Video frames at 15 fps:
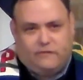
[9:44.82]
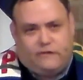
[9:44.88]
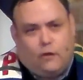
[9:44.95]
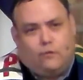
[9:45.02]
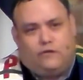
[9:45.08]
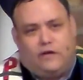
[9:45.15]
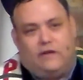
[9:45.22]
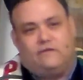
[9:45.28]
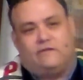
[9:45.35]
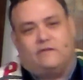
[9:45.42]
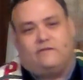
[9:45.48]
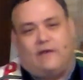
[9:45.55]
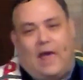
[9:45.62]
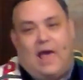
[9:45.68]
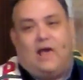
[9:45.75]
And so
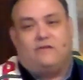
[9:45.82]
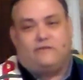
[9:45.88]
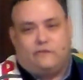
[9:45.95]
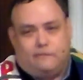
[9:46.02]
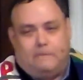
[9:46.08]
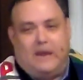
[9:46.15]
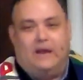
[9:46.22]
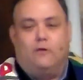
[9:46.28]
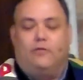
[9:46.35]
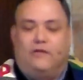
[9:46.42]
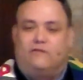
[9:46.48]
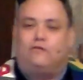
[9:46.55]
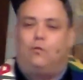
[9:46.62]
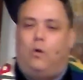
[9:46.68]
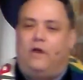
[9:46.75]
Jesus asks Peter
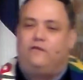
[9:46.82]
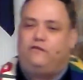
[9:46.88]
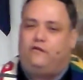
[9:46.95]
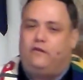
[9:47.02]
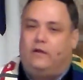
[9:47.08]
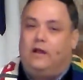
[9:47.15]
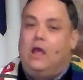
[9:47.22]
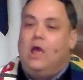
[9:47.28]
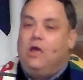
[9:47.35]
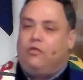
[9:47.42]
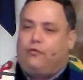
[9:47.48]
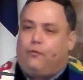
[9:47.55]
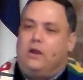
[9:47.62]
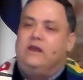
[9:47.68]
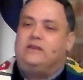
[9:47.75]
this
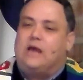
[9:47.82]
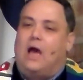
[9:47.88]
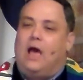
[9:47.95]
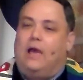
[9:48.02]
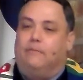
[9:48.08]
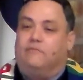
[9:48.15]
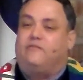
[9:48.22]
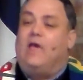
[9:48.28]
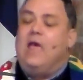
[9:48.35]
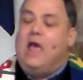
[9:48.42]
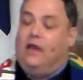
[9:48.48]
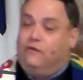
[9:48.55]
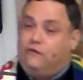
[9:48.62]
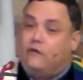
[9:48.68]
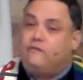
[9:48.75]
question 3 times.
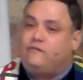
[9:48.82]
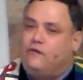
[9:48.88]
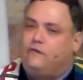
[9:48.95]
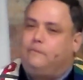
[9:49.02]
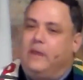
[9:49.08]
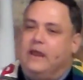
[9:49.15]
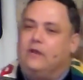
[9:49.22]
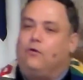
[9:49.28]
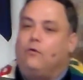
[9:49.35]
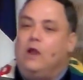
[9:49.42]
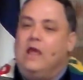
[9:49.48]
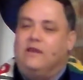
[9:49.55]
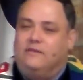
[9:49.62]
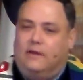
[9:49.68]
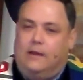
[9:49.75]
And just as
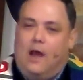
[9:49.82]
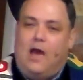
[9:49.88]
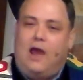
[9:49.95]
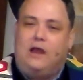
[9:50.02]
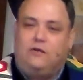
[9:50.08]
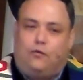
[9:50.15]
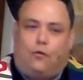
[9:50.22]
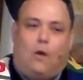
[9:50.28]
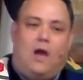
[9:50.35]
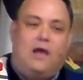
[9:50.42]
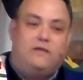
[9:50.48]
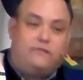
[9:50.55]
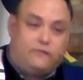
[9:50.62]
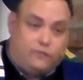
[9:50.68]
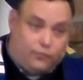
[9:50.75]
Peter denied
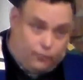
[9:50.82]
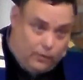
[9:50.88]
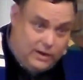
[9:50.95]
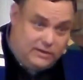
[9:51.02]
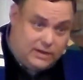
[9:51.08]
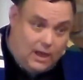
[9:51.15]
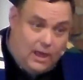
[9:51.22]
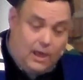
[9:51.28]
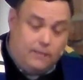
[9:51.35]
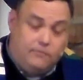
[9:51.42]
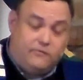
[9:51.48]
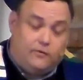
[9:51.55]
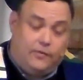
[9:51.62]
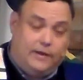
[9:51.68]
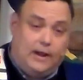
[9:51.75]
Christ 3
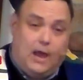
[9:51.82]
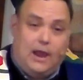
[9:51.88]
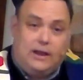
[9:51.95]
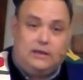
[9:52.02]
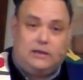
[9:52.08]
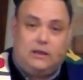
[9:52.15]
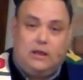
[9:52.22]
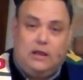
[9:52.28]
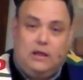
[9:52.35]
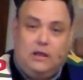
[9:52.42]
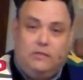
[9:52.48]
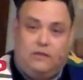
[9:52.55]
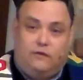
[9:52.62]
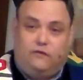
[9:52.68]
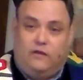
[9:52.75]
times on the night
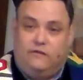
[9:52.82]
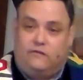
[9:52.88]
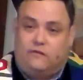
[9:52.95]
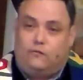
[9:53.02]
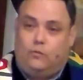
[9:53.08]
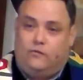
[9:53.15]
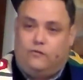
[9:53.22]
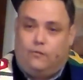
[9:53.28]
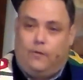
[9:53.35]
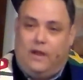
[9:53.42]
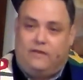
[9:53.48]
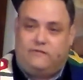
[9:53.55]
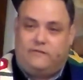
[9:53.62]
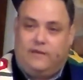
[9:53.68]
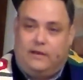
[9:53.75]
that Jesus was
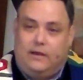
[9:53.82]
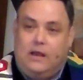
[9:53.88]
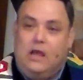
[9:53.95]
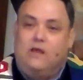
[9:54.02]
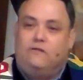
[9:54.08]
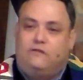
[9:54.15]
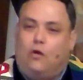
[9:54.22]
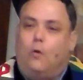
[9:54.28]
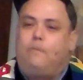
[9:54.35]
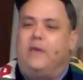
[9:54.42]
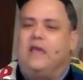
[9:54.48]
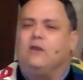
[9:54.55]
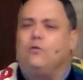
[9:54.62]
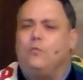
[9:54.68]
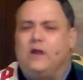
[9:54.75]
arrested,
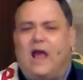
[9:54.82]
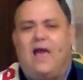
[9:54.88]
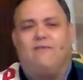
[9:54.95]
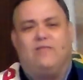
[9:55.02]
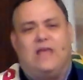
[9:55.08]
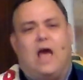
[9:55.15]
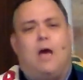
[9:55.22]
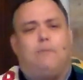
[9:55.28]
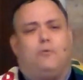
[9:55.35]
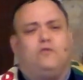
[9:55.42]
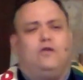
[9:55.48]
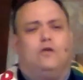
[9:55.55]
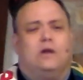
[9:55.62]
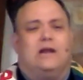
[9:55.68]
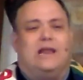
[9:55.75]
so Peter would have the
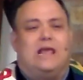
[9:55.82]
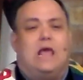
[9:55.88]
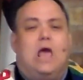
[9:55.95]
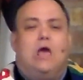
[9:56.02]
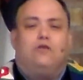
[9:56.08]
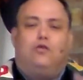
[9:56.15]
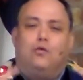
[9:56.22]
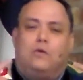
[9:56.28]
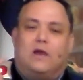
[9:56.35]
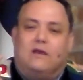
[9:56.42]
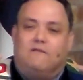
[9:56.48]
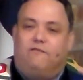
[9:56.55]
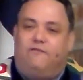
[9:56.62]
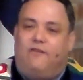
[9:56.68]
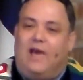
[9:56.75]
opportunity to
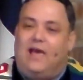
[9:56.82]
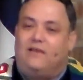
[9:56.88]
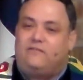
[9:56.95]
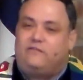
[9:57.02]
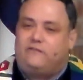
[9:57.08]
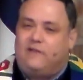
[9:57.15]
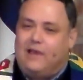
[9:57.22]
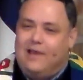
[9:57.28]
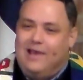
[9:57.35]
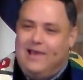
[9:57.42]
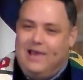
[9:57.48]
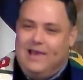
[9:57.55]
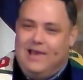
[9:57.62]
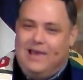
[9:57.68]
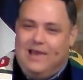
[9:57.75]
confess
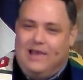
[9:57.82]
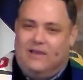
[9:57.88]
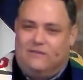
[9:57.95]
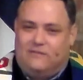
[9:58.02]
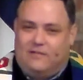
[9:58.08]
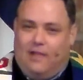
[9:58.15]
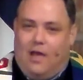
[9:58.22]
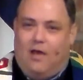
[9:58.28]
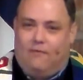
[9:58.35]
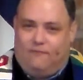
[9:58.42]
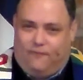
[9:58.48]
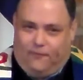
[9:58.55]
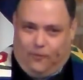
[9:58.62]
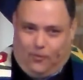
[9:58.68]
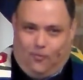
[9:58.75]
his
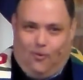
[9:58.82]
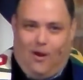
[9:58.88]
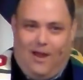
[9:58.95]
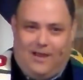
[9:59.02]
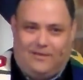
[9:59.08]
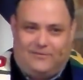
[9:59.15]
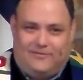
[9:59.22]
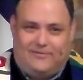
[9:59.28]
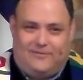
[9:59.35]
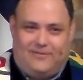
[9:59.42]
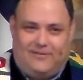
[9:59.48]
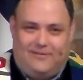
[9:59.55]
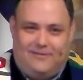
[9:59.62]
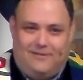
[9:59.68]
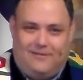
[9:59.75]
love for Christ.